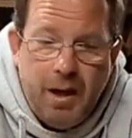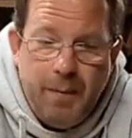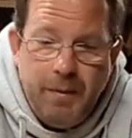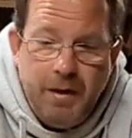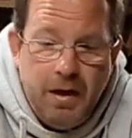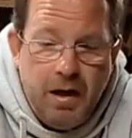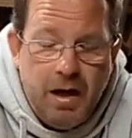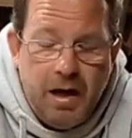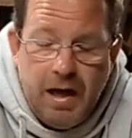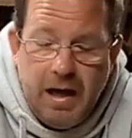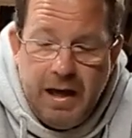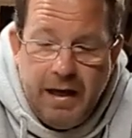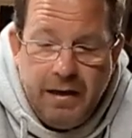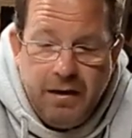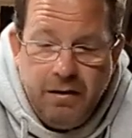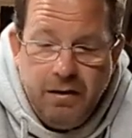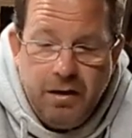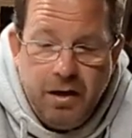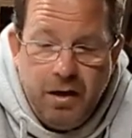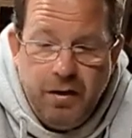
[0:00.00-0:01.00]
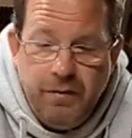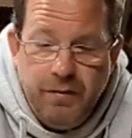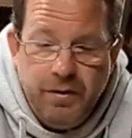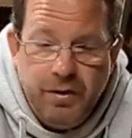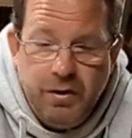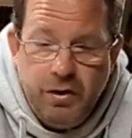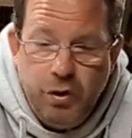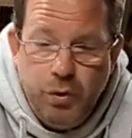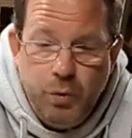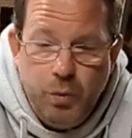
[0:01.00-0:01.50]
mean, I had a look over
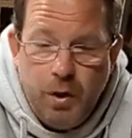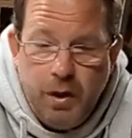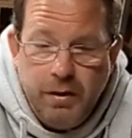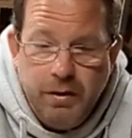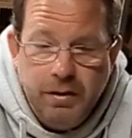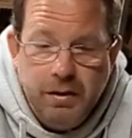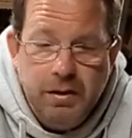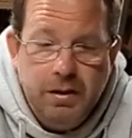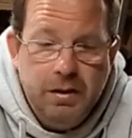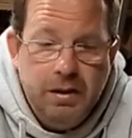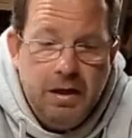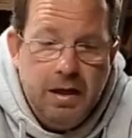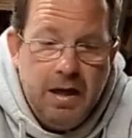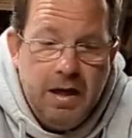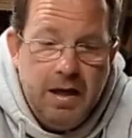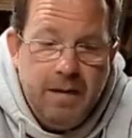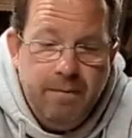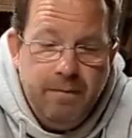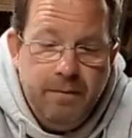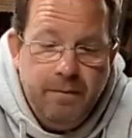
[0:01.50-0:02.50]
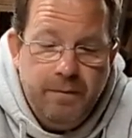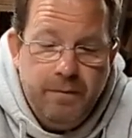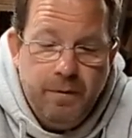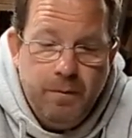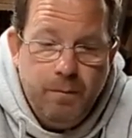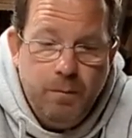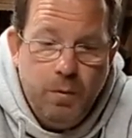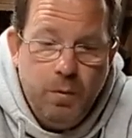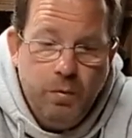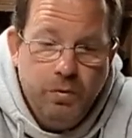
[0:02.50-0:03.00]
the new one
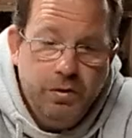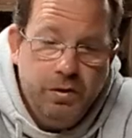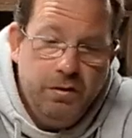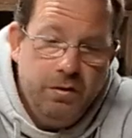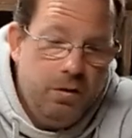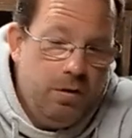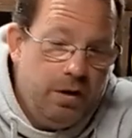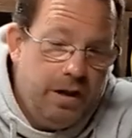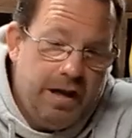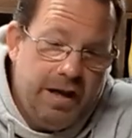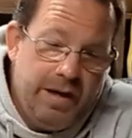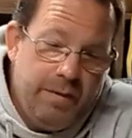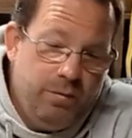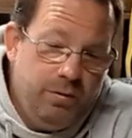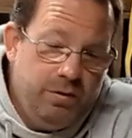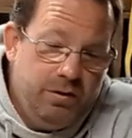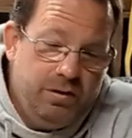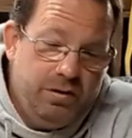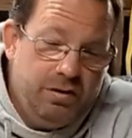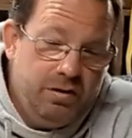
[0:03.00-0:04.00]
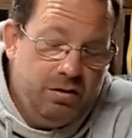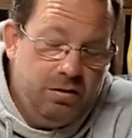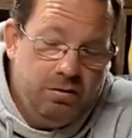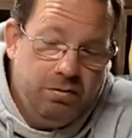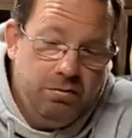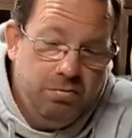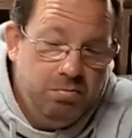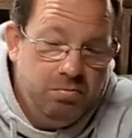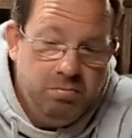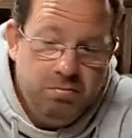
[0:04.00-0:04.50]
from Autodoc. It was,
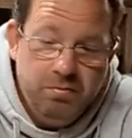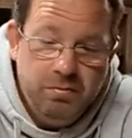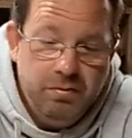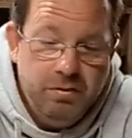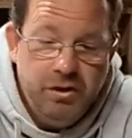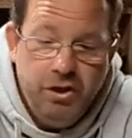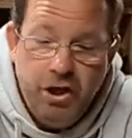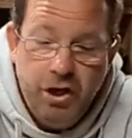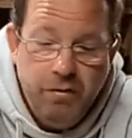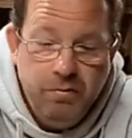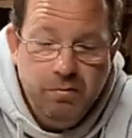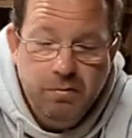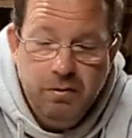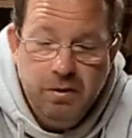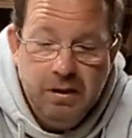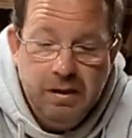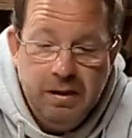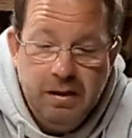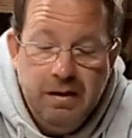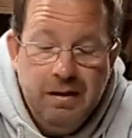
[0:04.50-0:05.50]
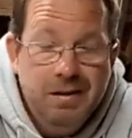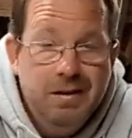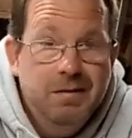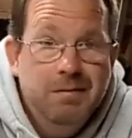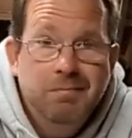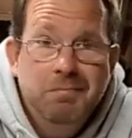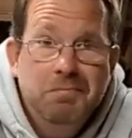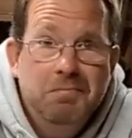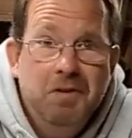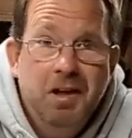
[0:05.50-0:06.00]
you know,
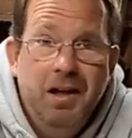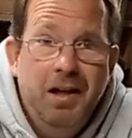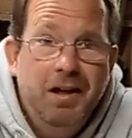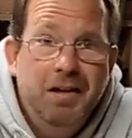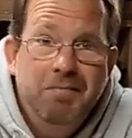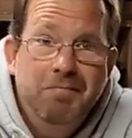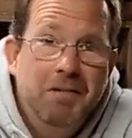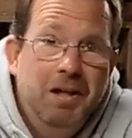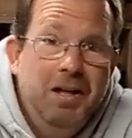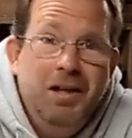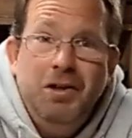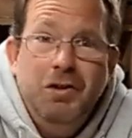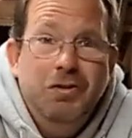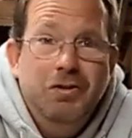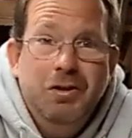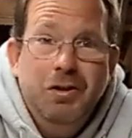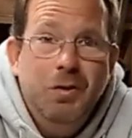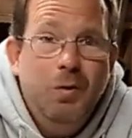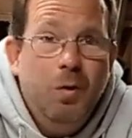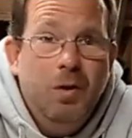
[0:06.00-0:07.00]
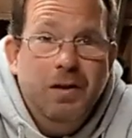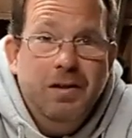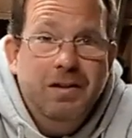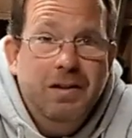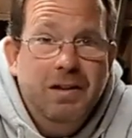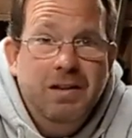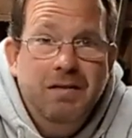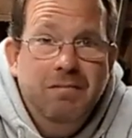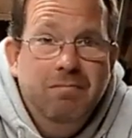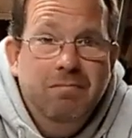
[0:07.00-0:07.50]
it looks good
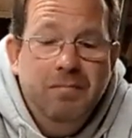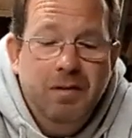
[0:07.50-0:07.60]
quality.